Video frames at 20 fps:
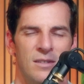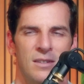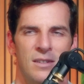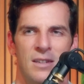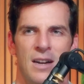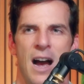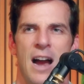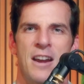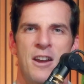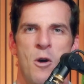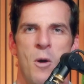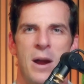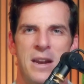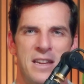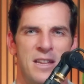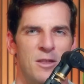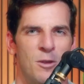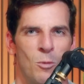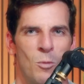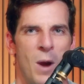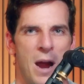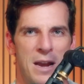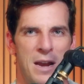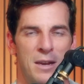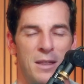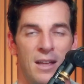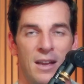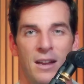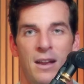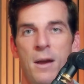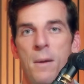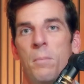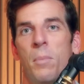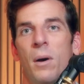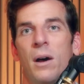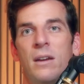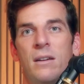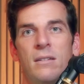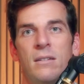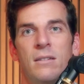I know I did the right thing,
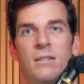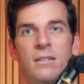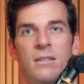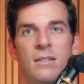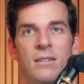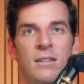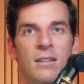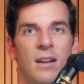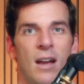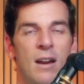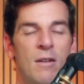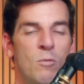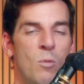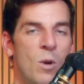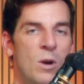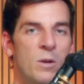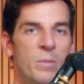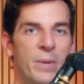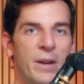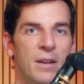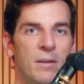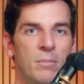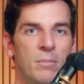but out of wonderment,